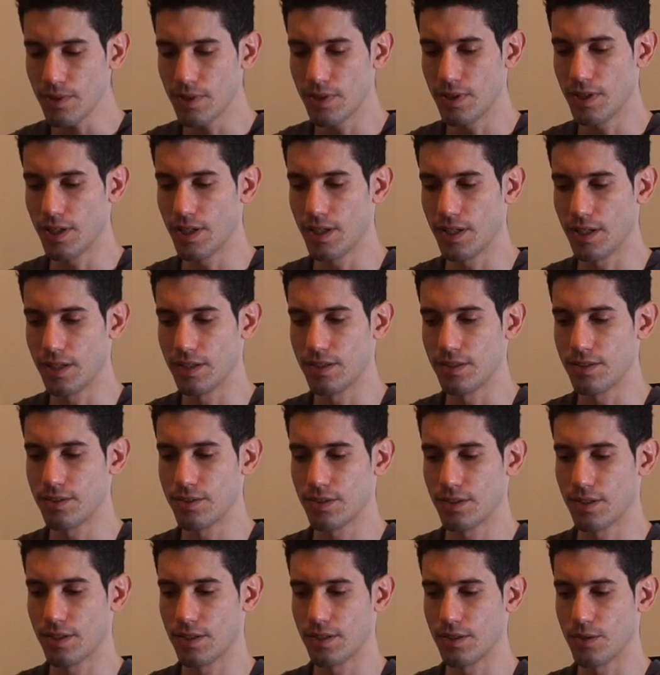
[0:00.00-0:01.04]
and
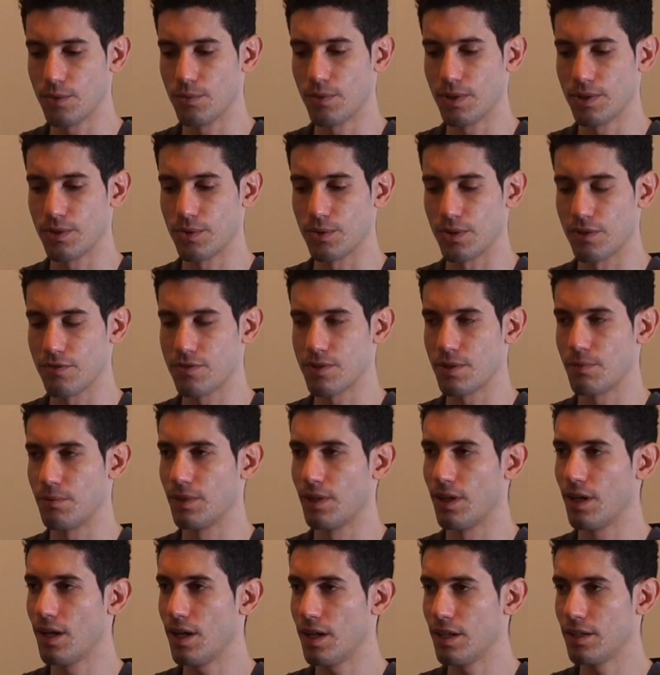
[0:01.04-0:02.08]
uh, you want to give someone
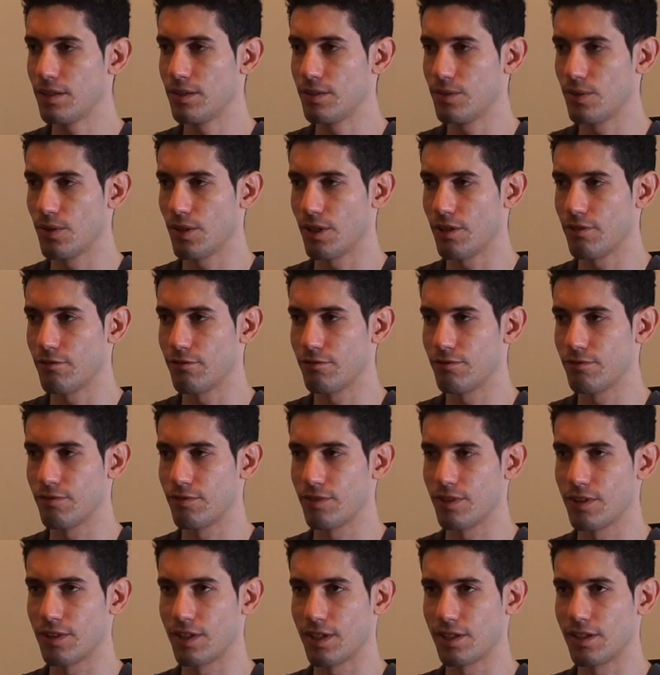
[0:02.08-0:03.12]
a ride, you have,
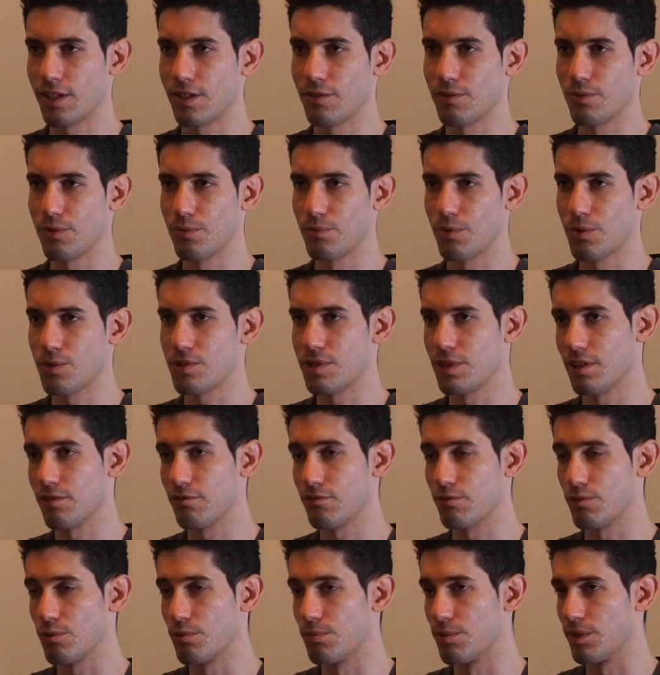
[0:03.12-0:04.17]
uh, right now you mostly have
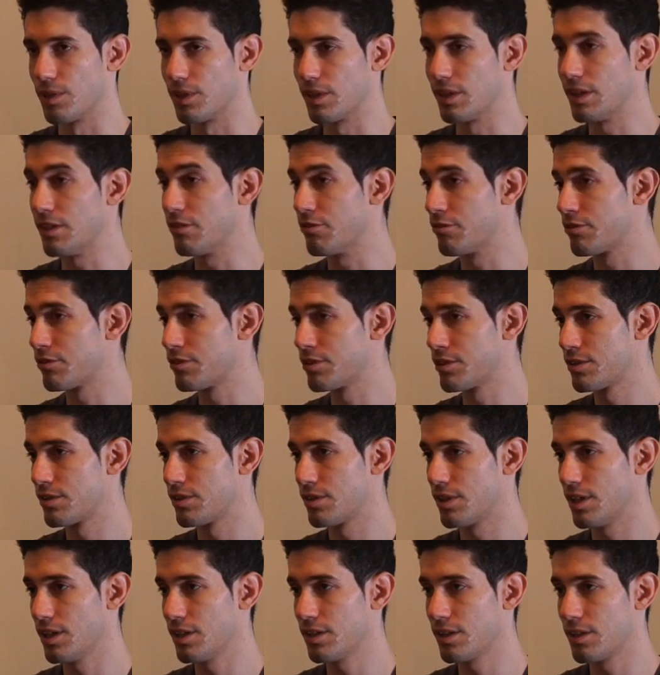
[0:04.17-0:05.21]
Uber and Lyft
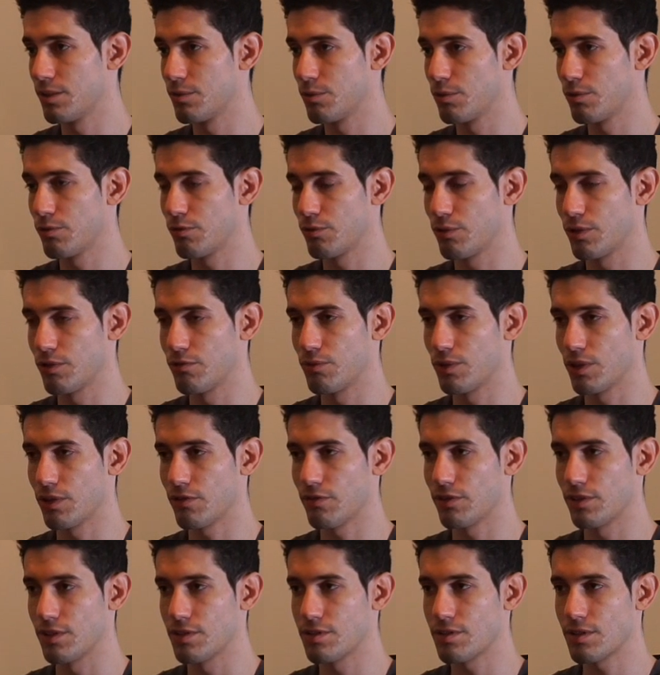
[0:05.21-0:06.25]
and if, if we
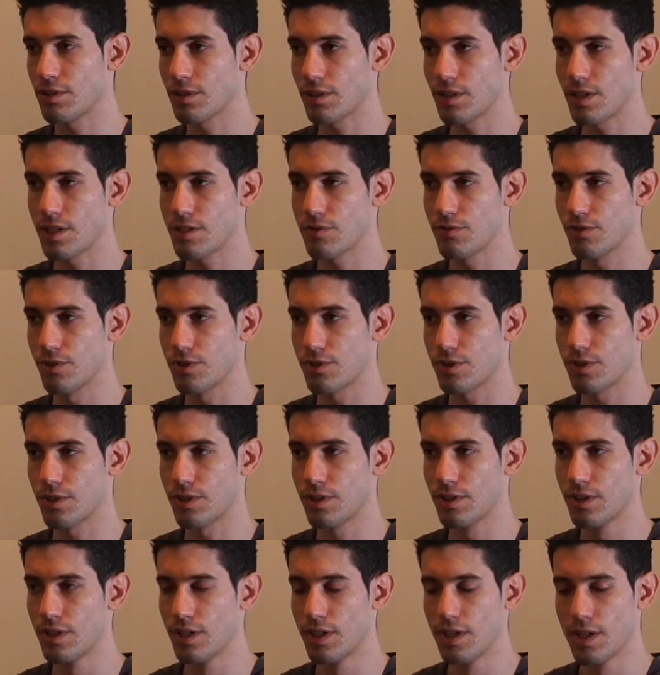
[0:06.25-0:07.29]
have a decentralized
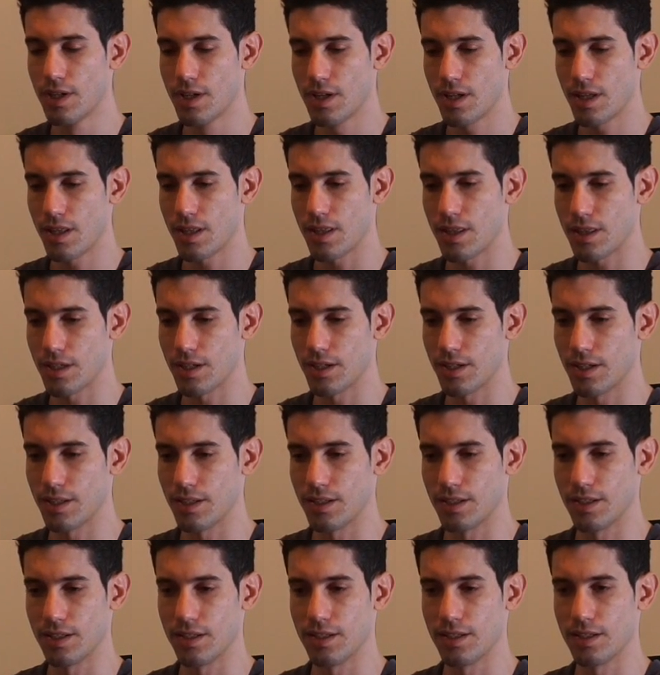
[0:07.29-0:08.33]
version,
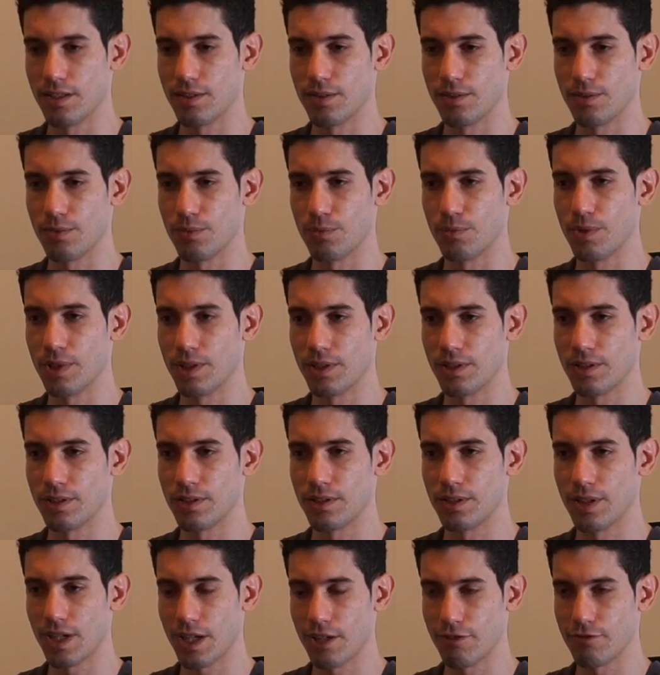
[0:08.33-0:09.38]
then when the
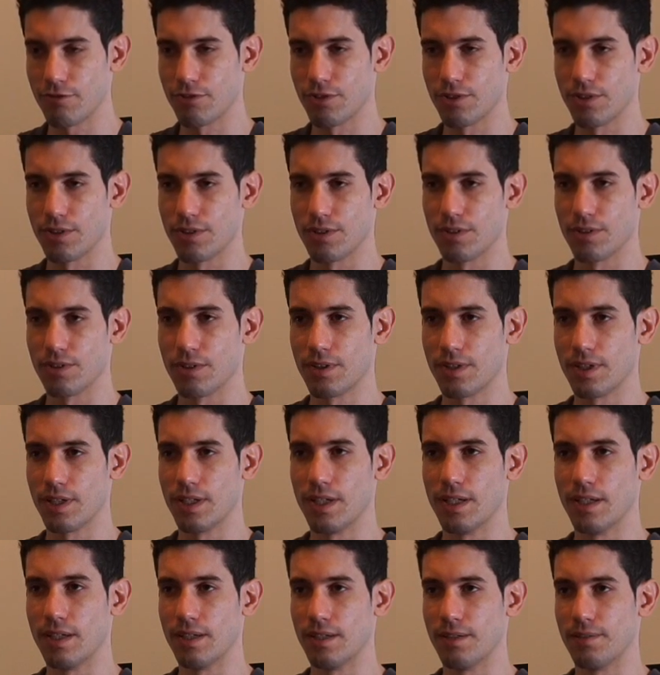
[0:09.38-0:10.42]
driver
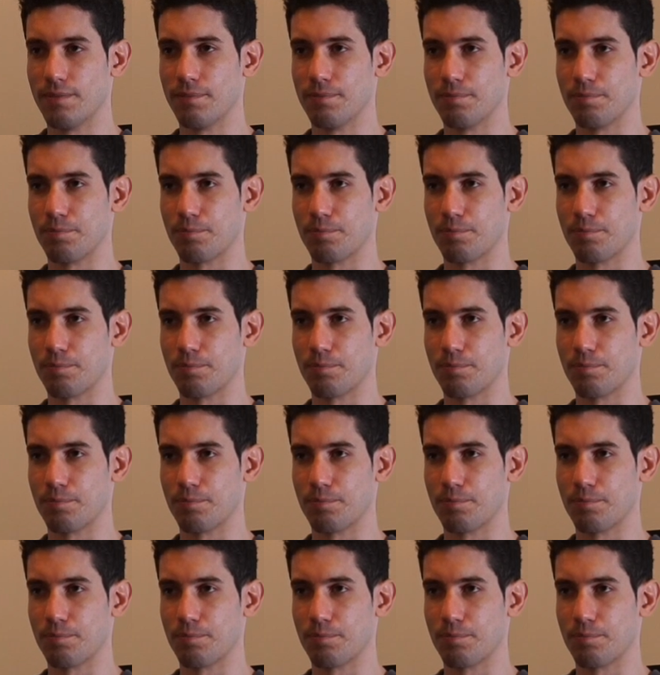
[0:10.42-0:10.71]
um,